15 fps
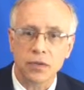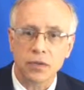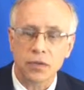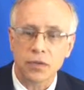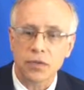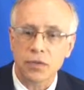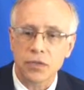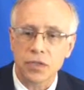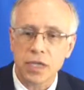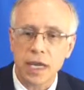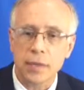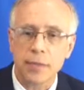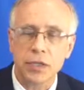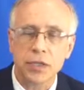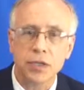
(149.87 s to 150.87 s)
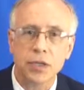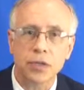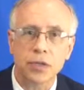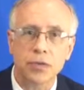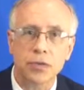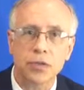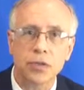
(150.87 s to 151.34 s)
So if there's damage to
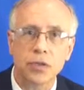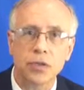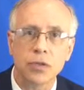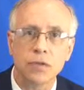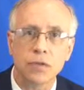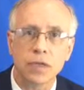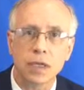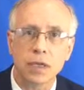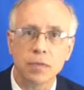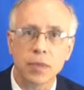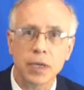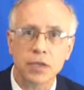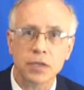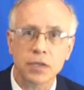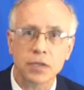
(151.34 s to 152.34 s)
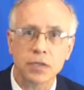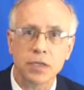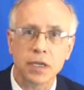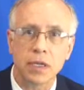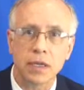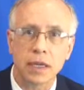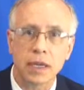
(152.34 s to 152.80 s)
those nerves,
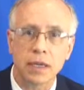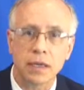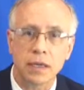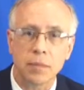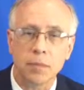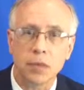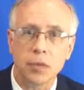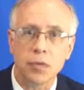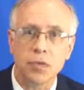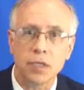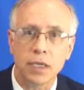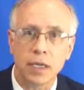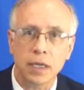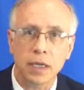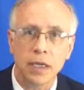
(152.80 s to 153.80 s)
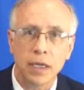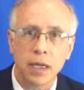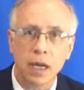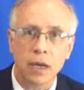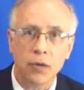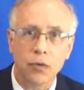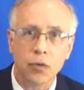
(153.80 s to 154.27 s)
patients end up losing
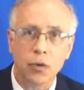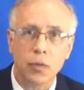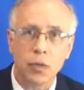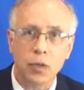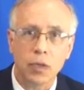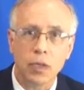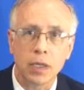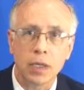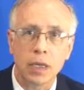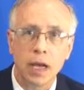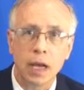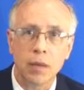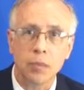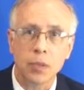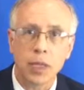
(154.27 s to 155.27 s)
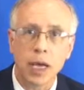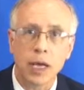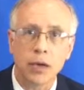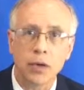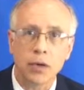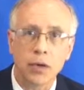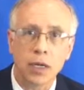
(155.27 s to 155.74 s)
normal
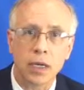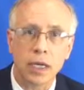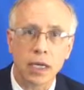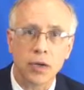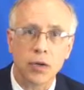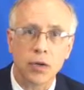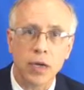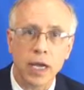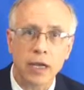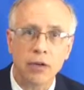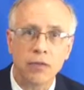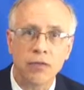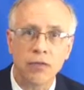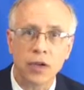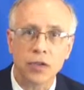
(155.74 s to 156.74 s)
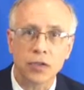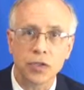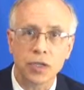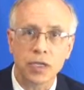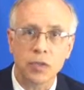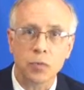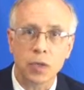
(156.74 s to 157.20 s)
bladder and or anal
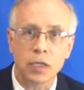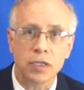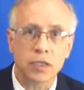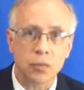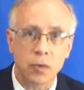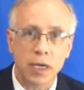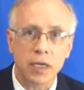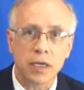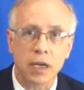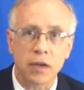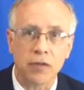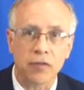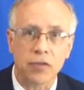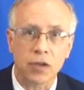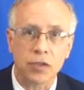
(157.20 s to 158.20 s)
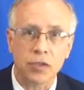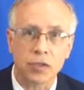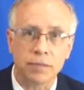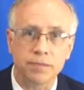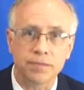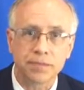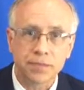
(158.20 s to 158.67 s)
function as well as erectile function.